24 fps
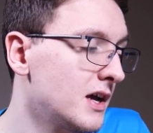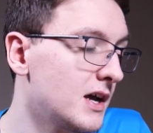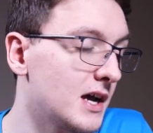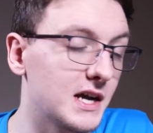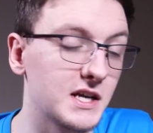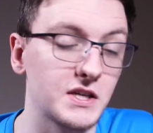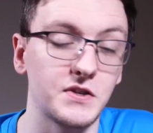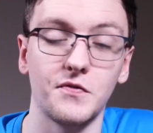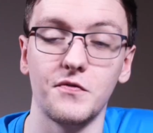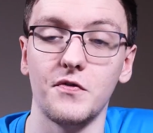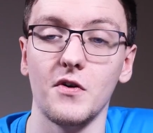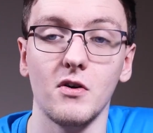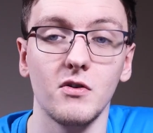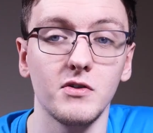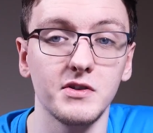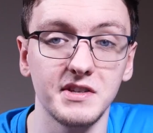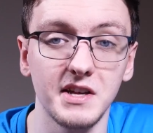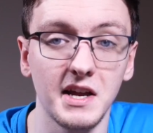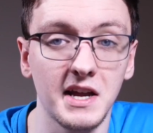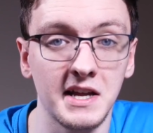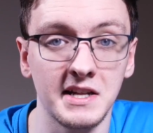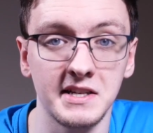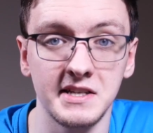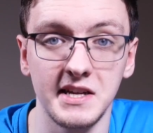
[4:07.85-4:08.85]
as far as
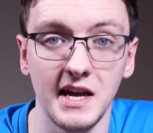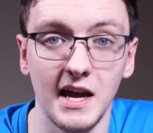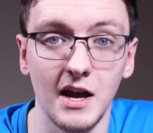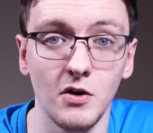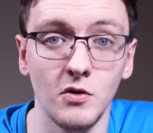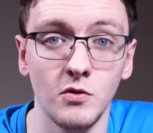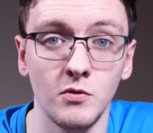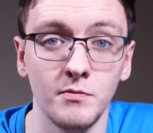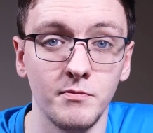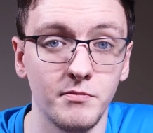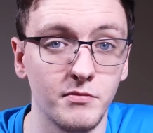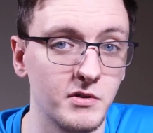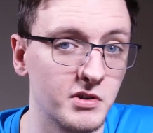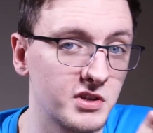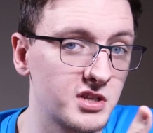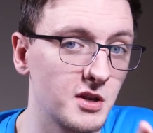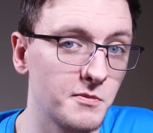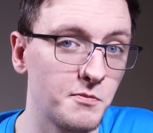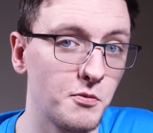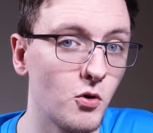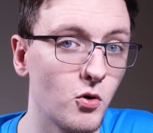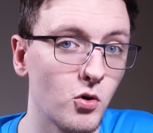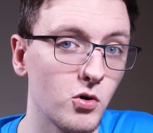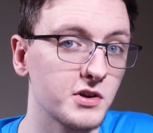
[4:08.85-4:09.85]
I can tell, the
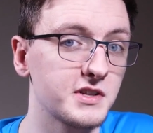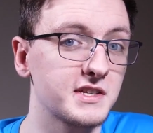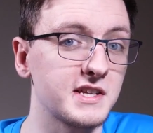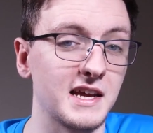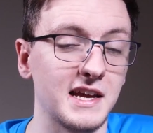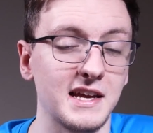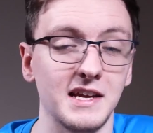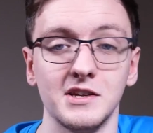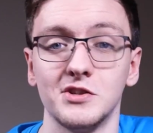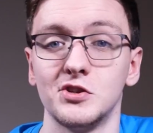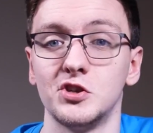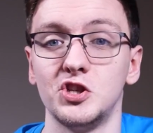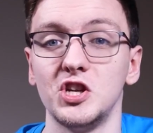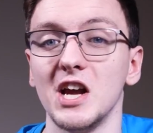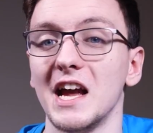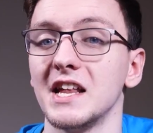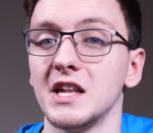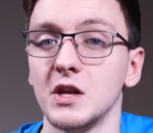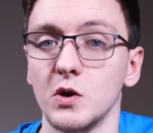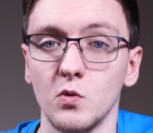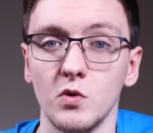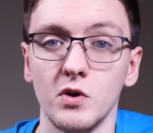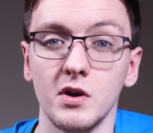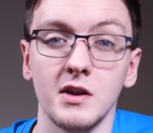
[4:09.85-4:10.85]
support is
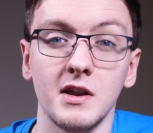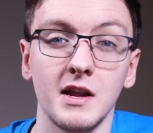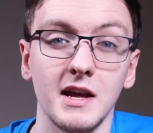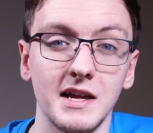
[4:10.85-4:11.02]
genuine.